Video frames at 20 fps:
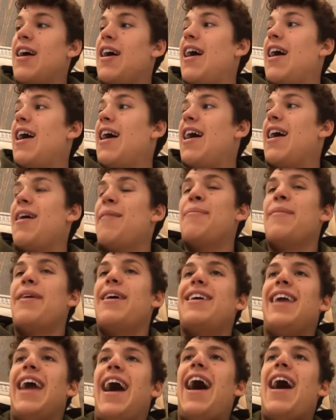Um,
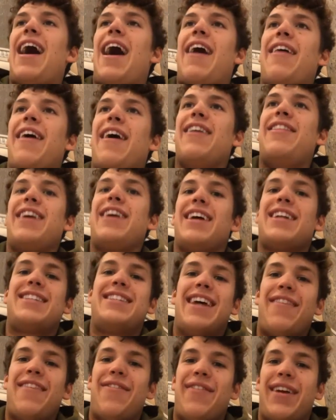yeah, I, I think it's
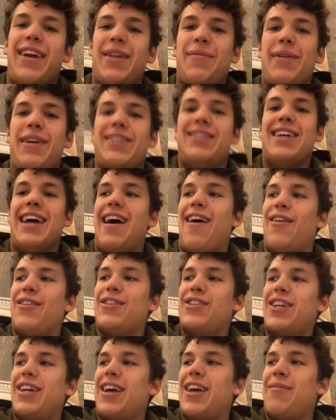definitely going to be a
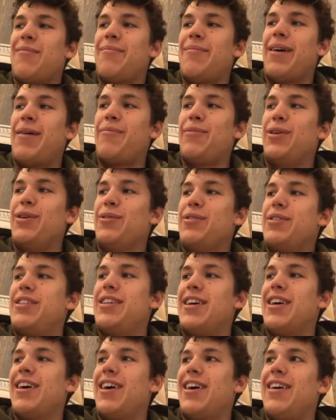challenge. Like, I'm I'm used
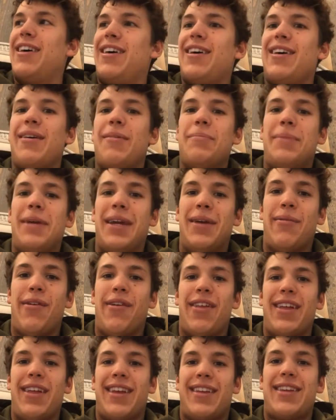to being
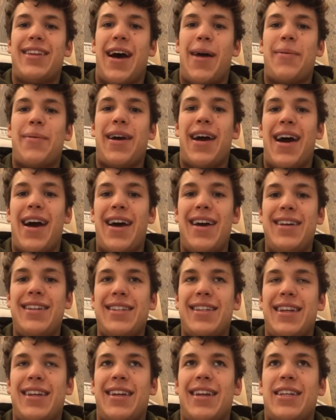one of the top
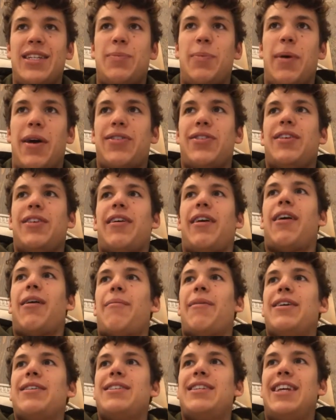guys, and especially like on
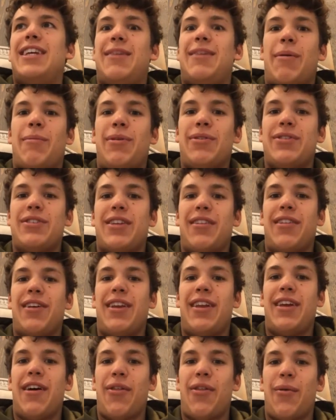my team, I'm used to
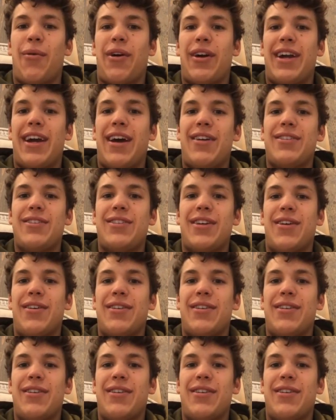leading all the workouts, so